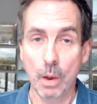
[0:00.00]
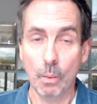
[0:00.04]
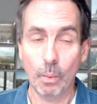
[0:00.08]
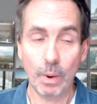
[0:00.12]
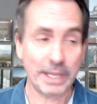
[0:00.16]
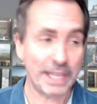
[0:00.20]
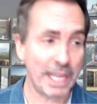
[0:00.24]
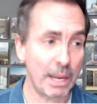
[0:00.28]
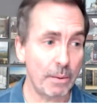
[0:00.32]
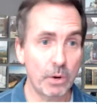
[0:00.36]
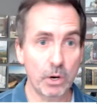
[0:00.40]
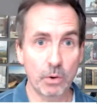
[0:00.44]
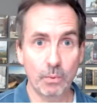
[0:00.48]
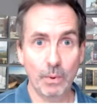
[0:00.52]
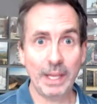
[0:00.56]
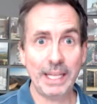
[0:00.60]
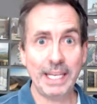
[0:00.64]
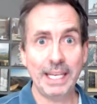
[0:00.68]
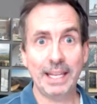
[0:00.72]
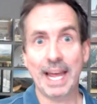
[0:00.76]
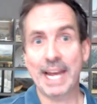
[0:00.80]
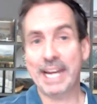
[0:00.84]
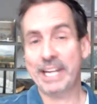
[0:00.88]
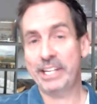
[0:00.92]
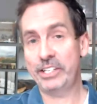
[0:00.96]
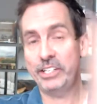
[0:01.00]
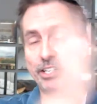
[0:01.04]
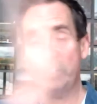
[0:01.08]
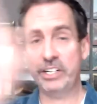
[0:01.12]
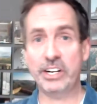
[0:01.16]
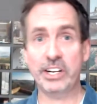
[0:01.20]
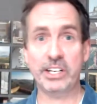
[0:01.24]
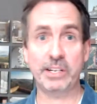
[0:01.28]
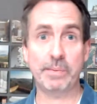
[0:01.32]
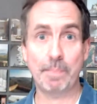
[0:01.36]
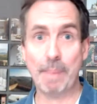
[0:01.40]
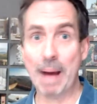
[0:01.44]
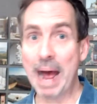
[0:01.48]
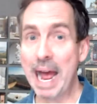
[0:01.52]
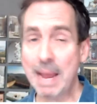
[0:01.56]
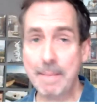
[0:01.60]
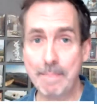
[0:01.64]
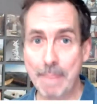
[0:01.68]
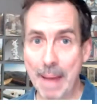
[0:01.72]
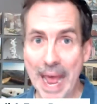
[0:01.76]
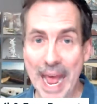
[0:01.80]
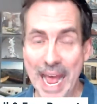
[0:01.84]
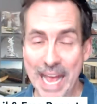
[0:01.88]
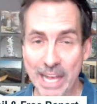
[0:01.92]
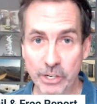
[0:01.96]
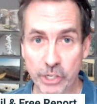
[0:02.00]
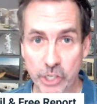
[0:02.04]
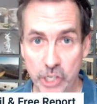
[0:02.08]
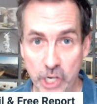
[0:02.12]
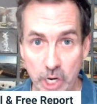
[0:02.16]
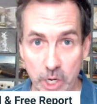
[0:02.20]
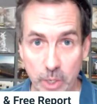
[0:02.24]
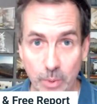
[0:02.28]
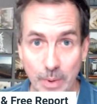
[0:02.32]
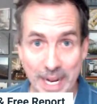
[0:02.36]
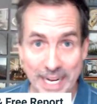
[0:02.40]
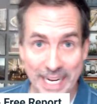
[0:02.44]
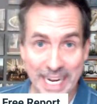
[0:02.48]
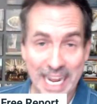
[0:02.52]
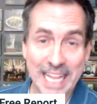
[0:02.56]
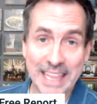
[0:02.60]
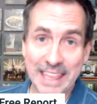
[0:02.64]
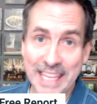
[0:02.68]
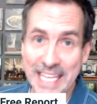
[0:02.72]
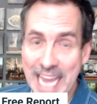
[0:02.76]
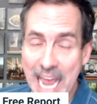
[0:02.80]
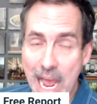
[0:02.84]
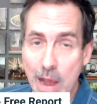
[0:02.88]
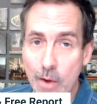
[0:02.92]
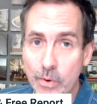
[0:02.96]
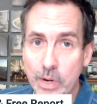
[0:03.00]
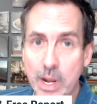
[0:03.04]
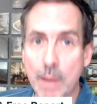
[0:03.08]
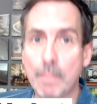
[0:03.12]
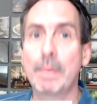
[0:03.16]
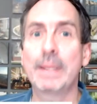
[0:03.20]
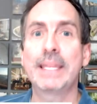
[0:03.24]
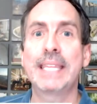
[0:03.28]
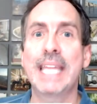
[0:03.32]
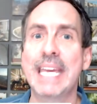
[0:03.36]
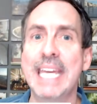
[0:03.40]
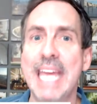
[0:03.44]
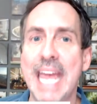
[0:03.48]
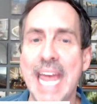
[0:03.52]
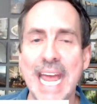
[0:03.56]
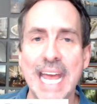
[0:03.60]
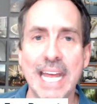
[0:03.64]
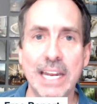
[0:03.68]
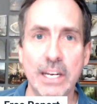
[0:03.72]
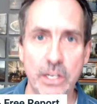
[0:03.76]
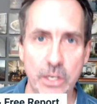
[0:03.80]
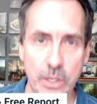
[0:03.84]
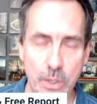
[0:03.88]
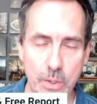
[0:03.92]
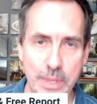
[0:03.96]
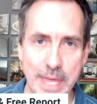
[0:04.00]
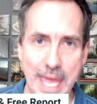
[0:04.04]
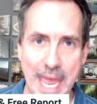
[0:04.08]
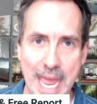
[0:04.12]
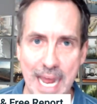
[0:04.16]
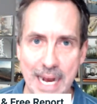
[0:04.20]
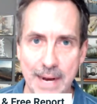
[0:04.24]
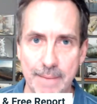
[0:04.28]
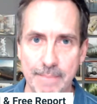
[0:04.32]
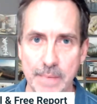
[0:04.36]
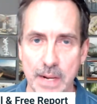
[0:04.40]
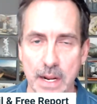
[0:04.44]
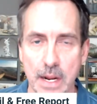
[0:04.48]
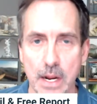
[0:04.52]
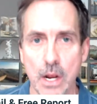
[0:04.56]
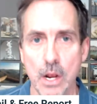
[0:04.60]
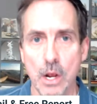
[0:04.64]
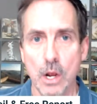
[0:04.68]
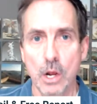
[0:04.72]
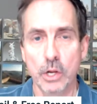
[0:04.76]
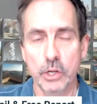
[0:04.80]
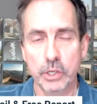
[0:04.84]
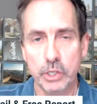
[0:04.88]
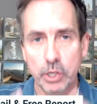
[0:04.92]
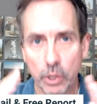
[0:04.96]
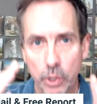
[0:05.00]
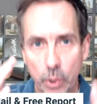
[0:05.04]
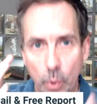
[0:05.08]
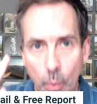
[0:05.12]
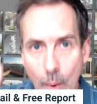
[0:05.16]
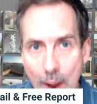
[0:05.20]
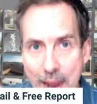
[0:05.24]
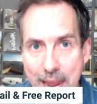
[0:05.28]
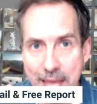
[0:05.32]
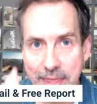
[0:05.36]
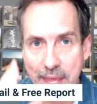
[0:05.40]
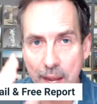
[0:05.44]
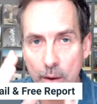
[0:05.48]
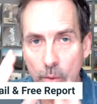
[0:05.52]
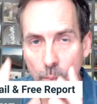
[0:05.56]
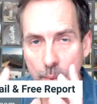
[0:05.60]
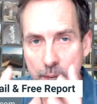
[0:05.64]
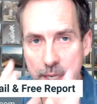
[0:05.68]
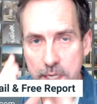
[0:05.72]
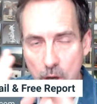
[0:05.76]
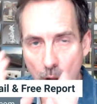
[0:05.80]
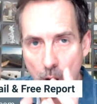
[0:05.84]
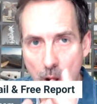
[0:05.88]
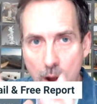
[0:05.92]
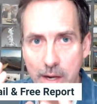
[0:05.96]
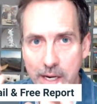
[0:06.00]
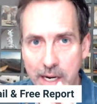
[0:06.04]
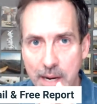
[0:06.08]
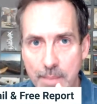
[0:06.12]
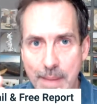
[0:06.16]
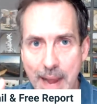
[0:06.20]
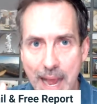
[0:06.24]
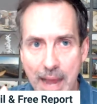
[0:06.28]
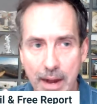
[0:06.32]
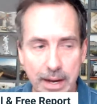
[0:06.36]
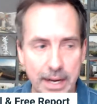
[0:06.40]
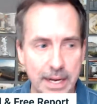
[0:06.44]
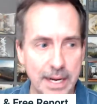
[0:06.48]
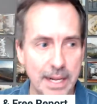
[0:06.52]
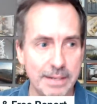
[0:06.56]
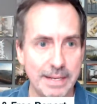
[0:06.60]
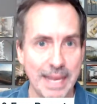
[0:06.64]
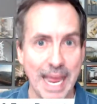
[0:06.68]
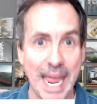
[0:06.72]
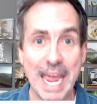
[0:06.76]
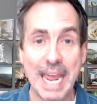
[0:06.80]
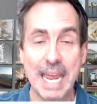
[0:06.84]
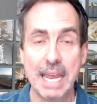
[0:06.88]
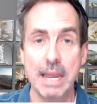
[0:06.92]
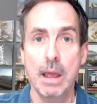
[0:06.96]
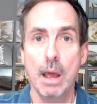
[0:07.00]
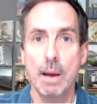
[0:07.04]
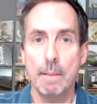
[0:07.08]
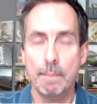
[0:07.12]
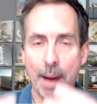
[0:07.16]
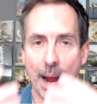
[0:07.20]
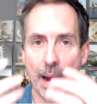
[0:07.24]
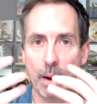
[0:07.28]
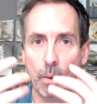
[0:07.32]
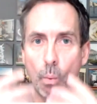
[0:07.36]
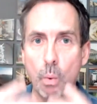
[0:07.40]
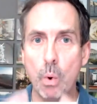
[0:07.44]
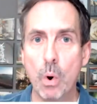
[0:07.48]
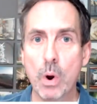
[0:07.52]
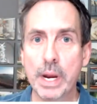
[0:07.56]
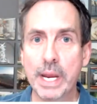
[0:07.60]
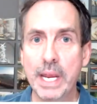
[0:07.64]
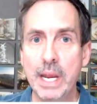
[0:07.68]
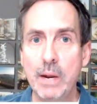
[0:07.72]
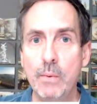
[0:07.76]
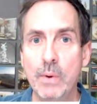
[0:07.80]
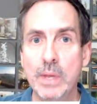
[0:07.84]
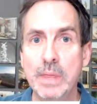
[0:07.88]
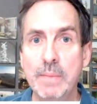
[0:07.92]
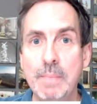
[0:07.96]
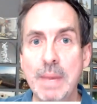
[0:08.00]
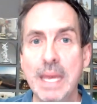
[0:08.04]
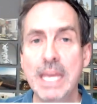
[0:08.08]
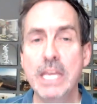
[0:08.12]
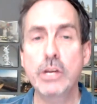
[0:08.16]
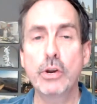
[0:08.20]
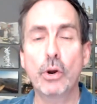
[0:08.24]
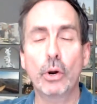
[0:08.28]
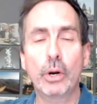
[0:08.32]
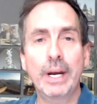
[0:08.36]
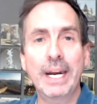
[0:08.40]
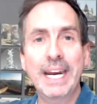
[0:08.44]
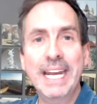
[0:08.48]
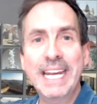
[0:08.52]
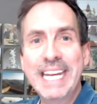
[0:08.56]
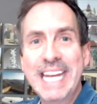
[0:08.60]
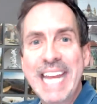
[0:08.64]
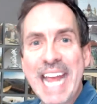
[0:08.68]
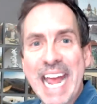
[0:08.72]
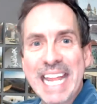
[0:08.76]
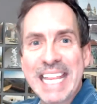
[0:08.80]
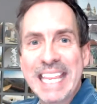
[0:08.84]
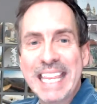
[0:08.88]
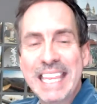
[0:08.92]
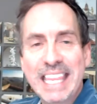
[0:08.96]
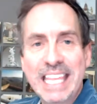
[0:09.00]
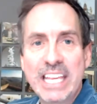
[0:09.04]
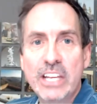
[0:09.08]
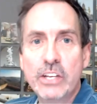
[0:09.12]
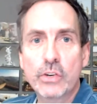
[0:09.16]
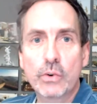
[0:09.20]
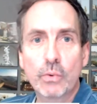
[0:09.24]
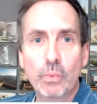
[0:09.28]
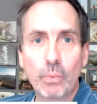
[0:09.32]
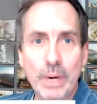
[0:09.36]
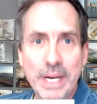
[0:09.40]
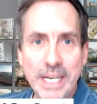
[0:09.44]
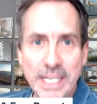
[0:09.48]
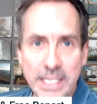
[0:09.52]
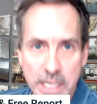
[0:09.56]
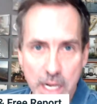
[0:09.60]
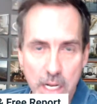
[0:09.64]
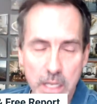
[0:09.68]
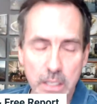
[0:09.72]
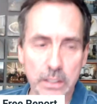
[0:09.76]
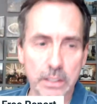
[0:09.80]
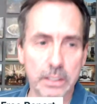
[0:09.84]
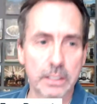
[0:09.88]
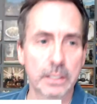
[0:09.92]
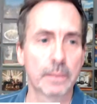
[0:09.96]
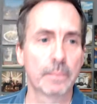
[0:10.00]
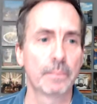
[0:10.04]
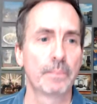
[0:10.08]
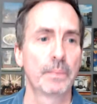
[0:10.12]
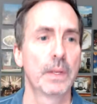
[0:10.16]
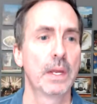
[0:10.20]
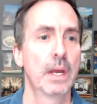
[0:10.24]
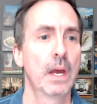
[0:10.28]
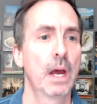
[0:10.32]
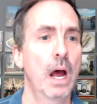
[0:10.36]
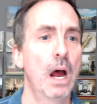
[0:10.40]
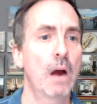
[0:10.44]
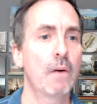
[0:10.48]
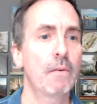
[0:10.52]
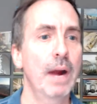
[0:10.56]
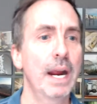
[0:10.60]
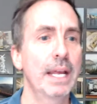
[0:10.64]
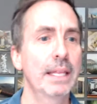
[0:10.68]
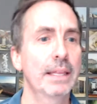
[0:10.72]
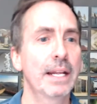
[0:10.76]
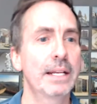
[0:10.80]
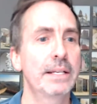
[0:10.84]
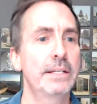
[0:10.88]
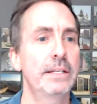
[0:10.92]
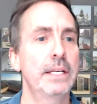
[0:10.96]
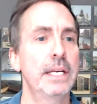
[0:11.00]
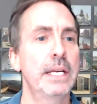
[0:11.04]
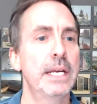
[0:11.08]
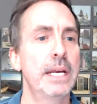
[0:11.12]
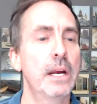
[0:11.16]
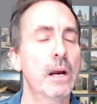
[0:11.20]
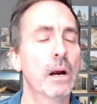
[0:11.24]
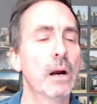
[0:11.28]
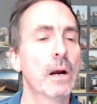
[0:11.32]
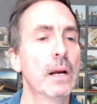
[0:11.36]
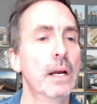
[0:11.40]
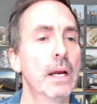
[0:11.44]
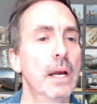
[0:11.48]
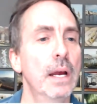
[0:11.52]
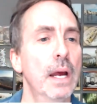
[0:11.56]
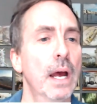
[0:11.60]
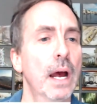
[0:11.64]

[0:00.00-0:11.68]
What they would really like is to just bypass you and get the outcome, but they can't do that. So the way that we talk about it is, hey, by working with me, you're going to get this result. All right, let's see here.